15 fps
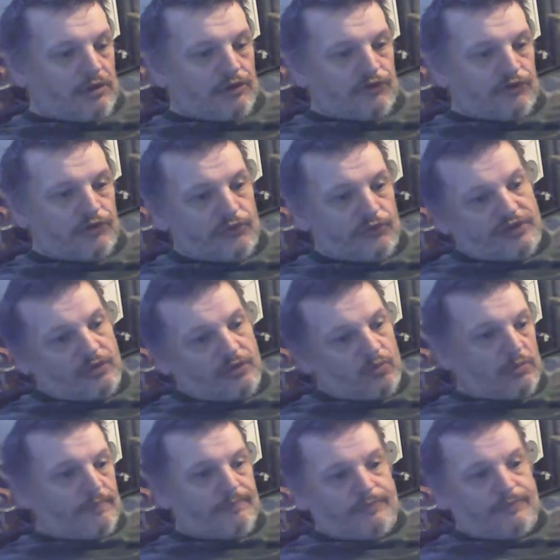could use that
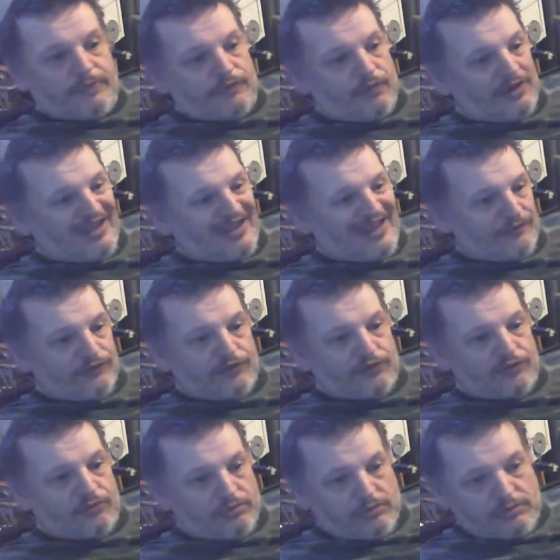one if I have
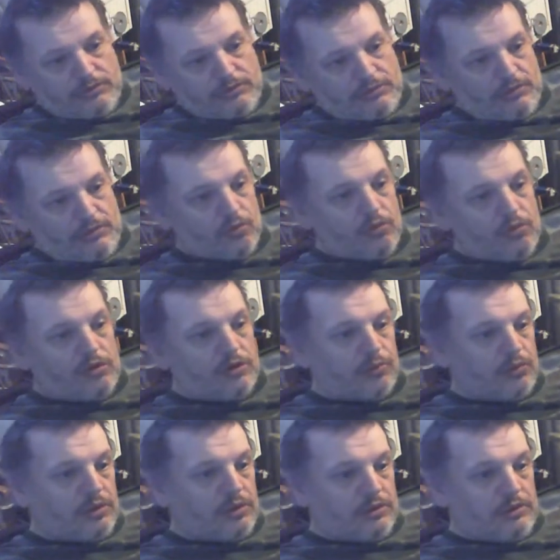to, a wired
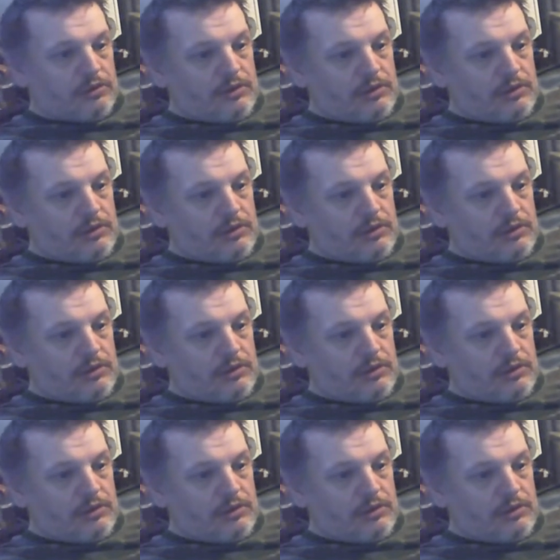one,